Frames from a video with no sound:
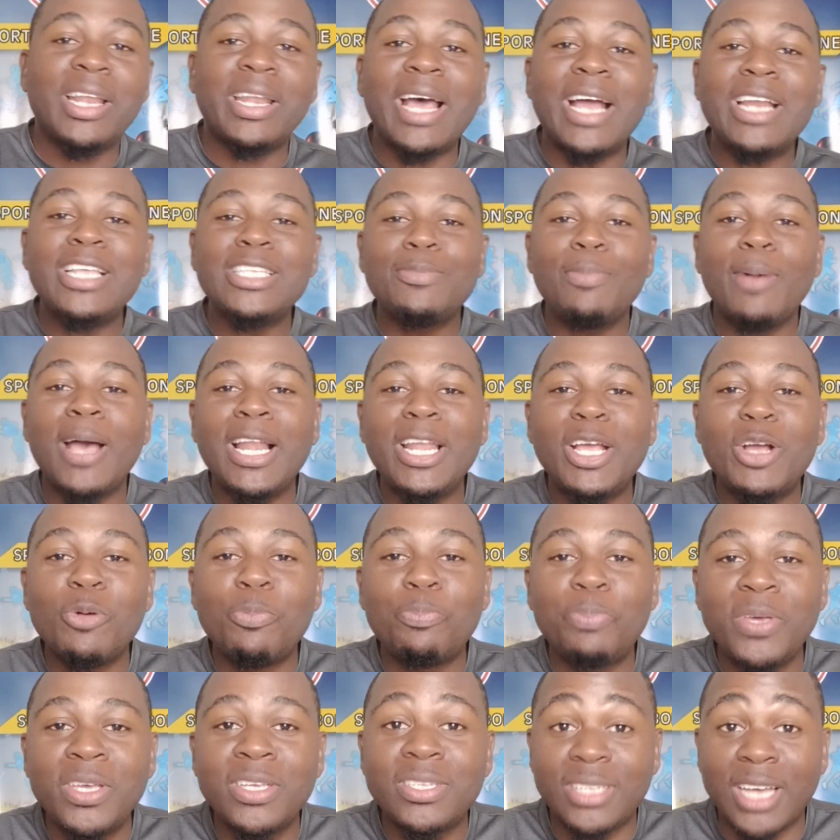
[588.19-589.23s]
that is my little
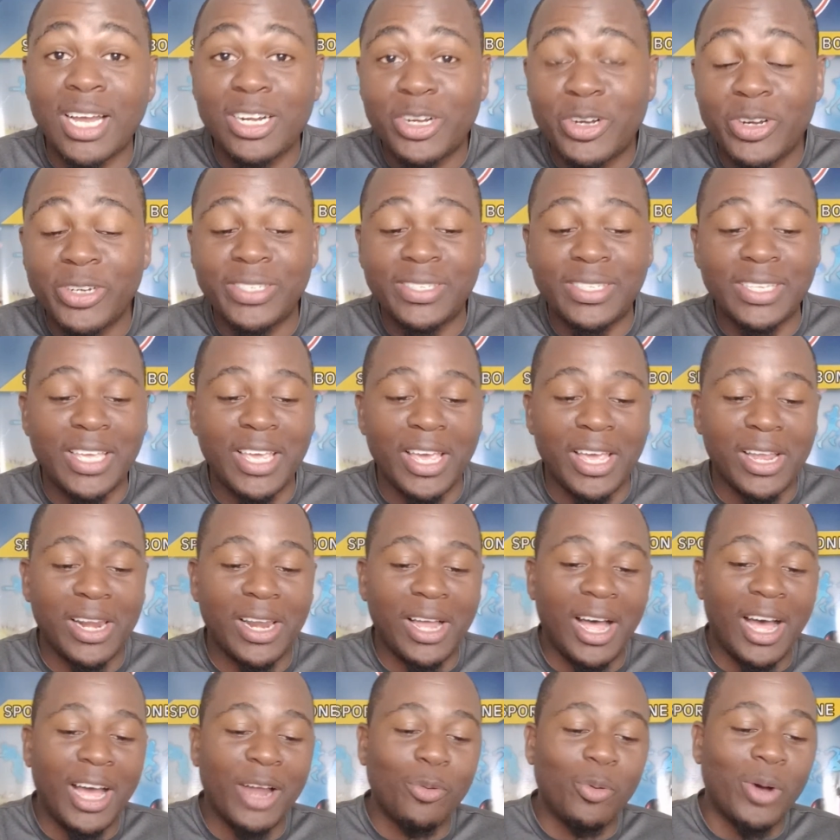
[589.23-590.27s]
piece on Chris
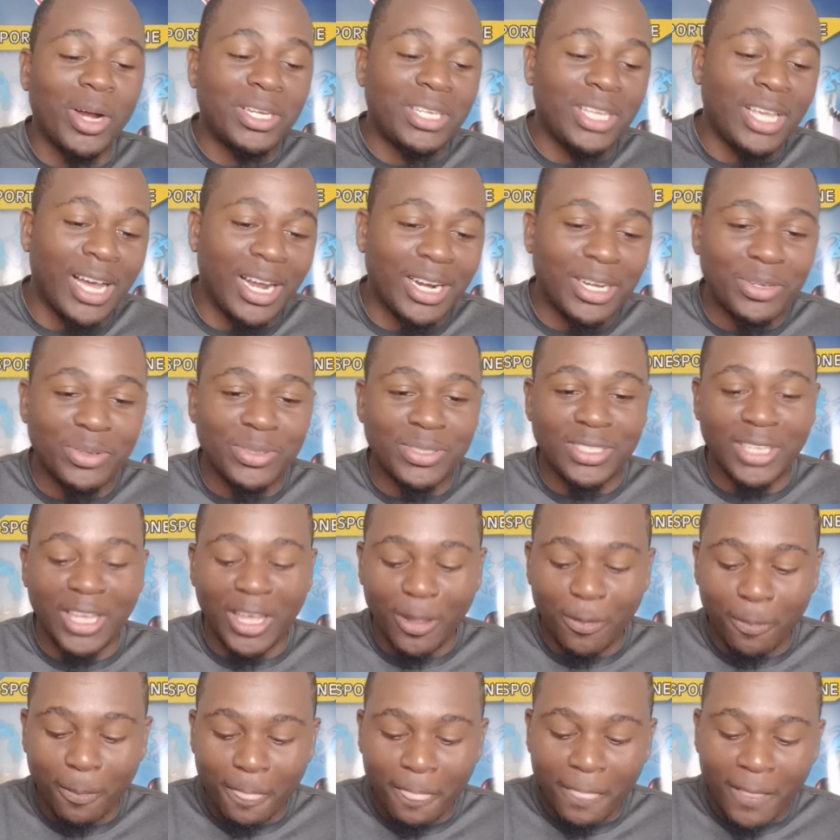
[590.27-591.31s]
Gayle and what he had to
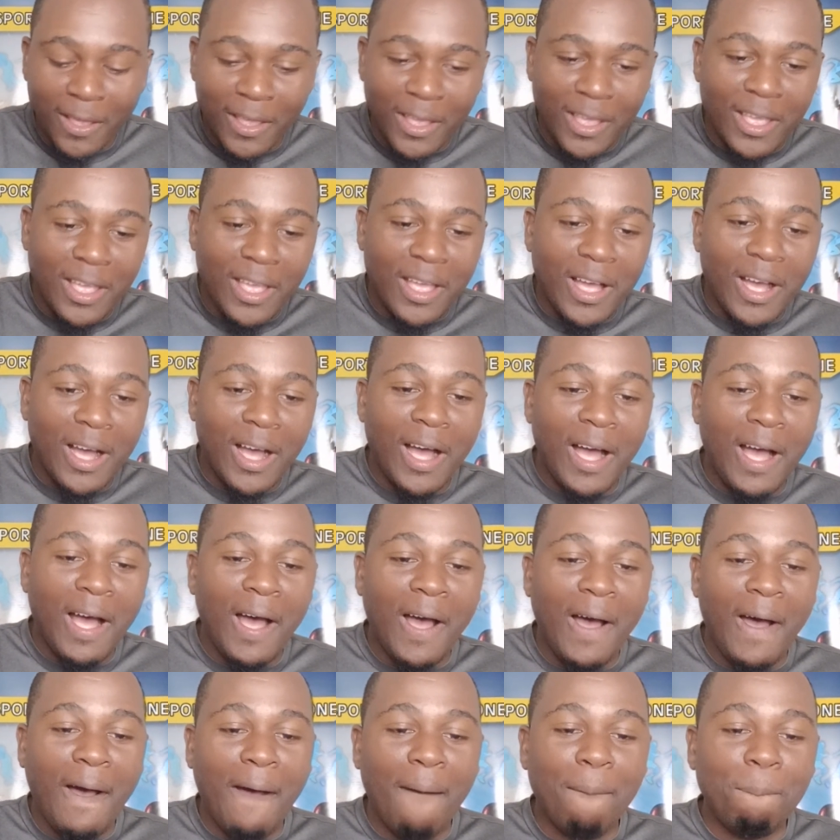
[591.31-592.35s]
say.
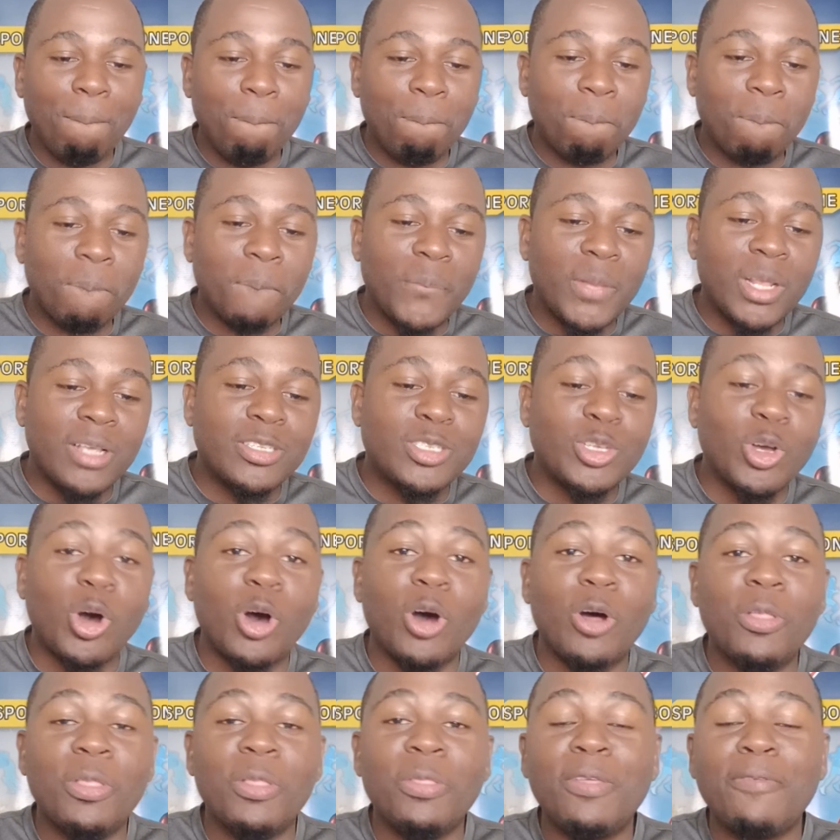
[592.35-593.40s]

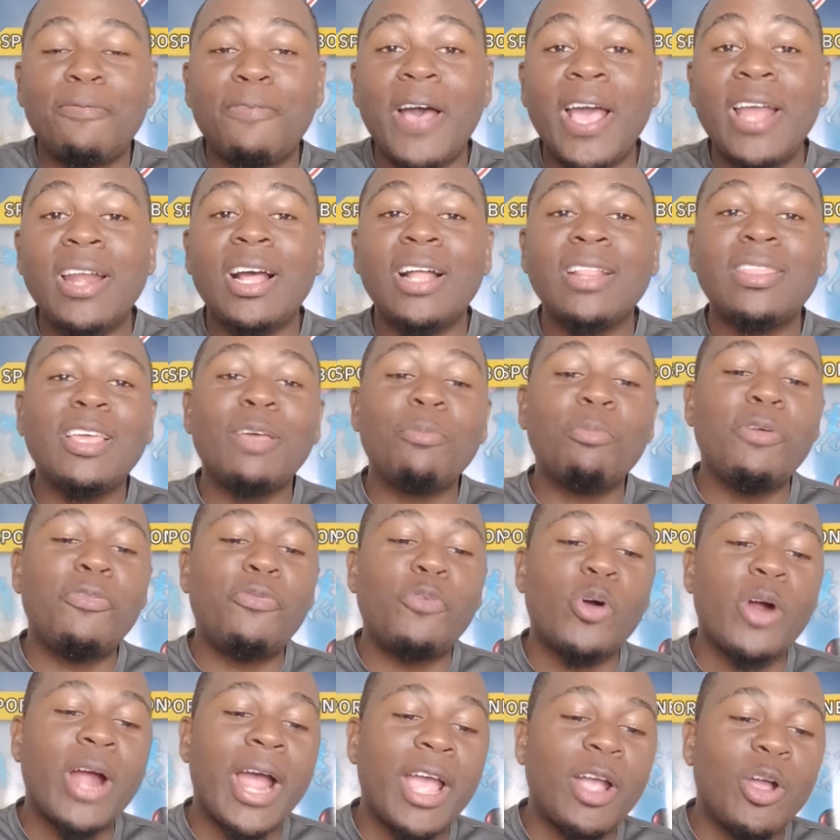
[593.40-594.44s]
So, the final thing
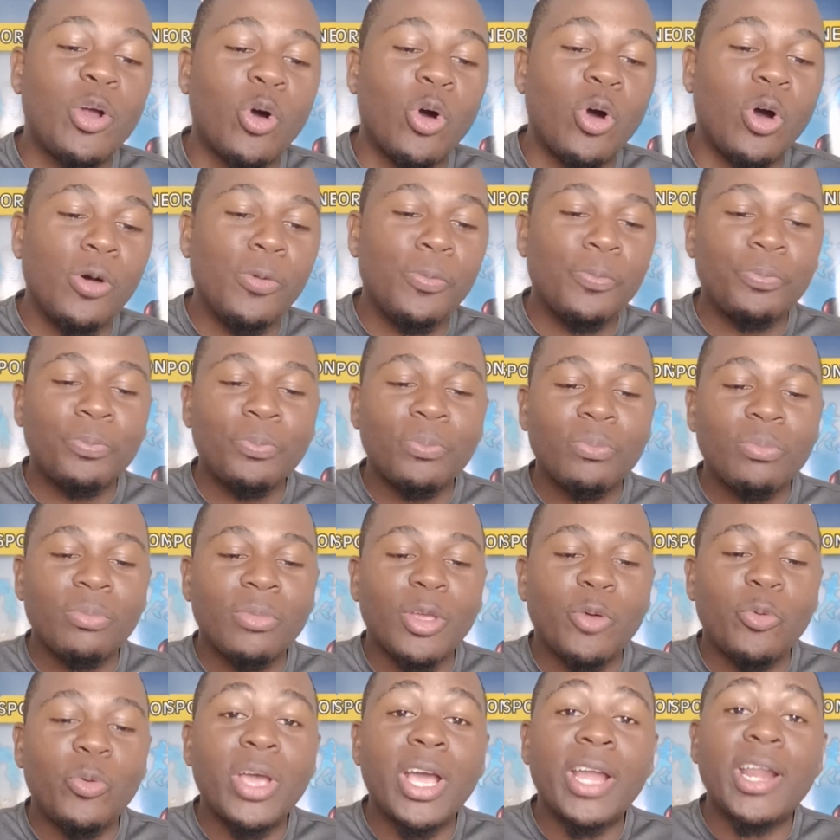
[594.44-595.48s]
before I go.
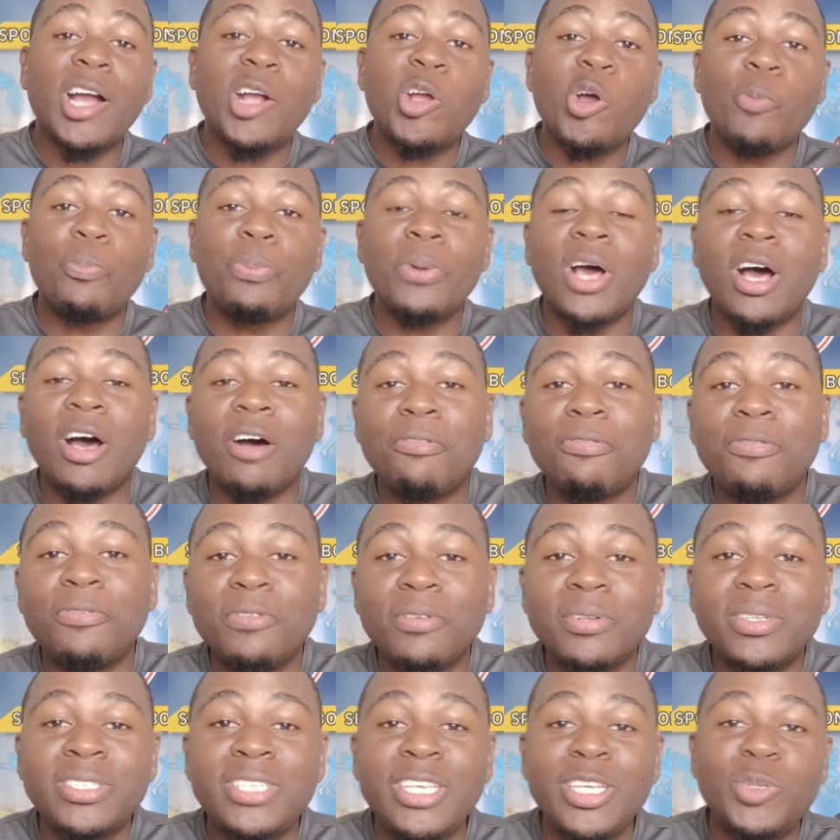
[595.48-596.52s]
We had a couple
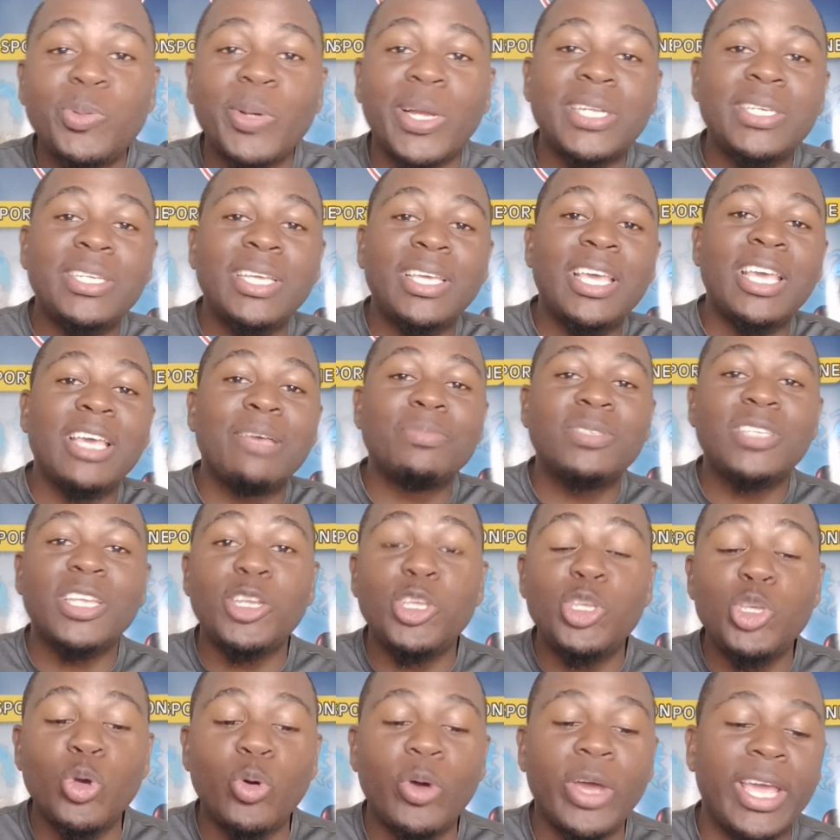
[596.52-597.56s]
of T20 games in
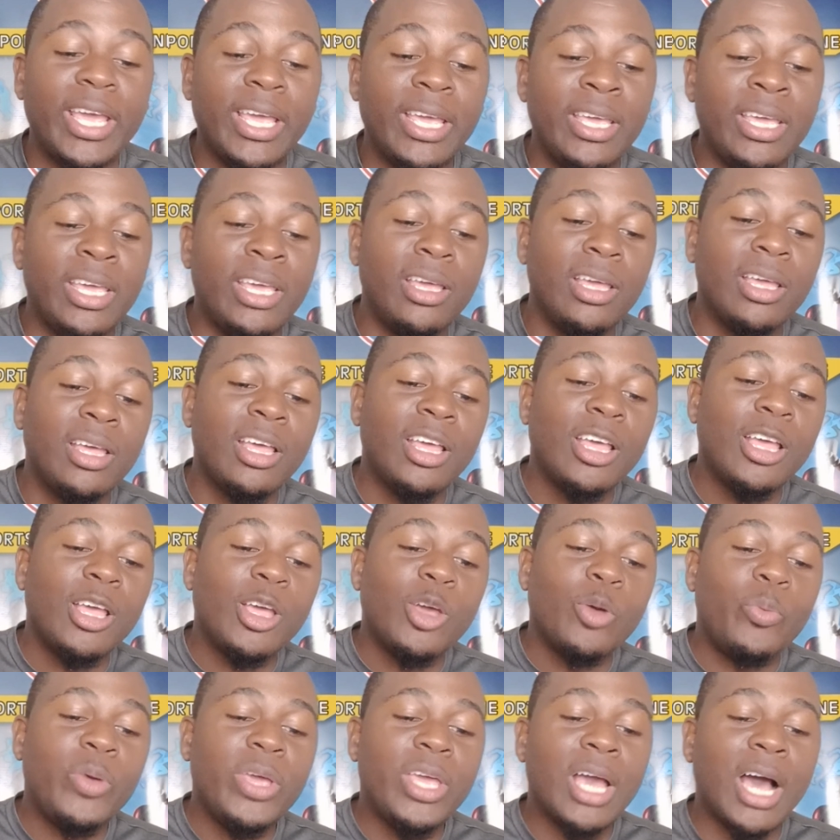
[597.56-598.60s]
the UAE.
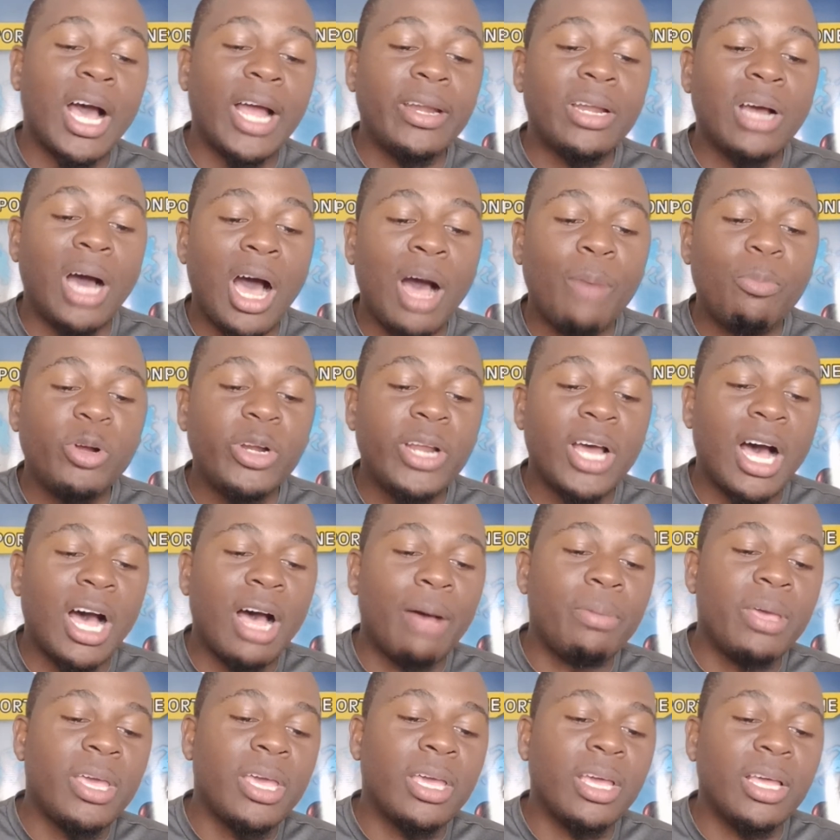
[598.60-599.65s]
we had the Abu
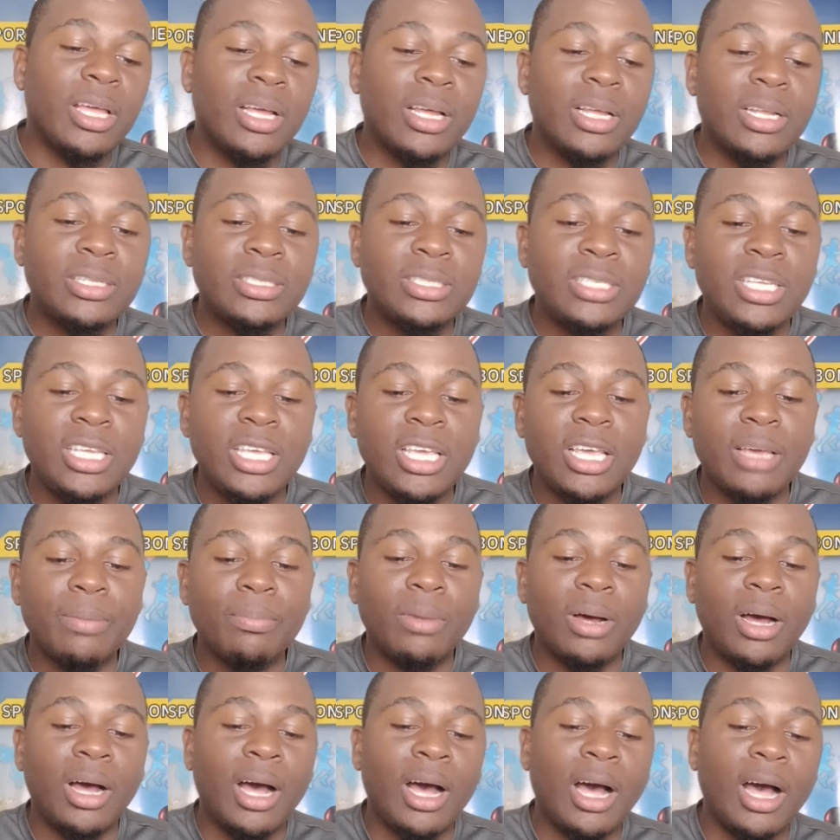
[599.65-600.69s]
Dhabi
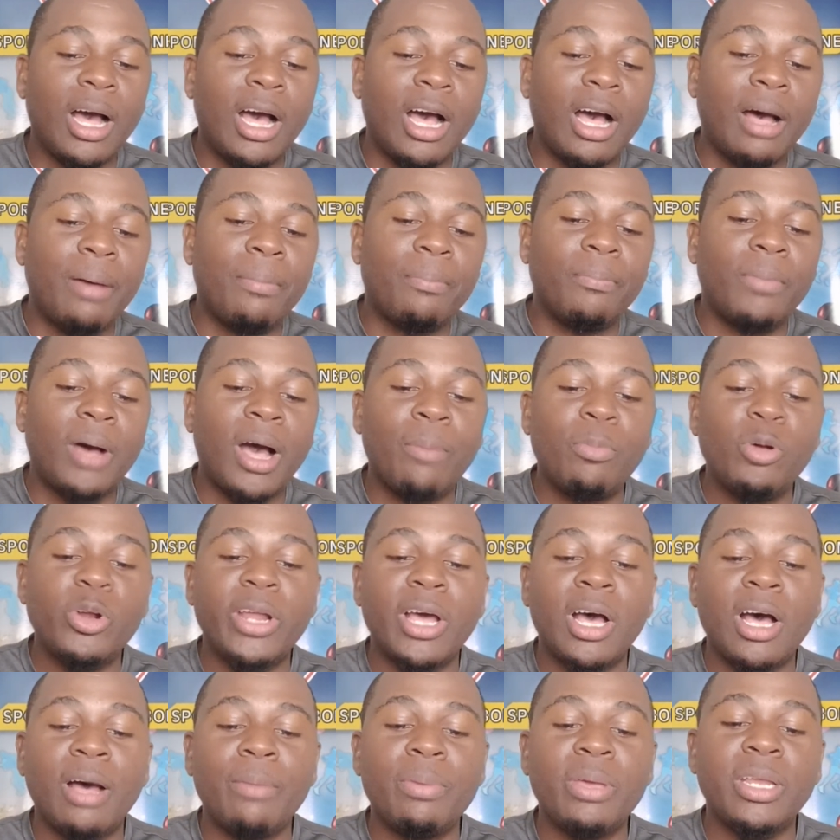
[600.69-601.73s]
team, Abu
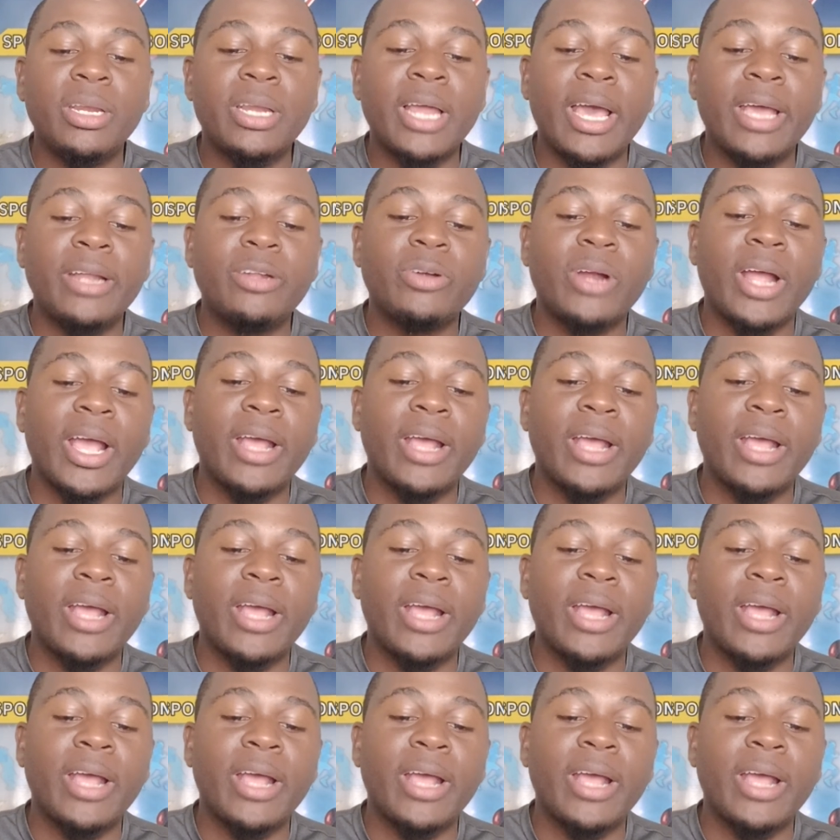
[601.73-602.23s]
Dhabi Knight